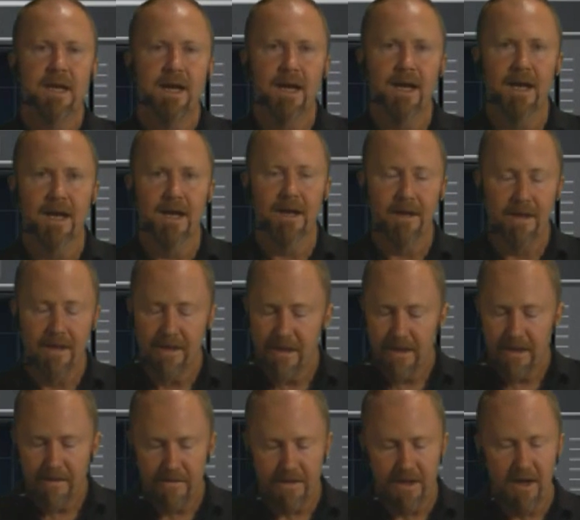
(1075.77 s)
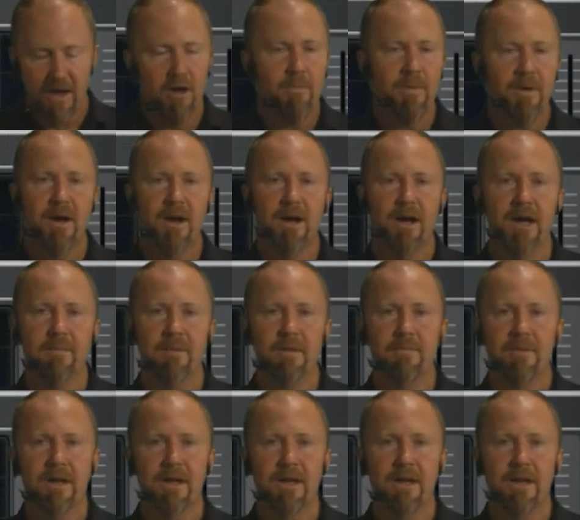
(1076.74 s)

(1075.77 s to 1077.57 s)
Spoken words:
The Oberheim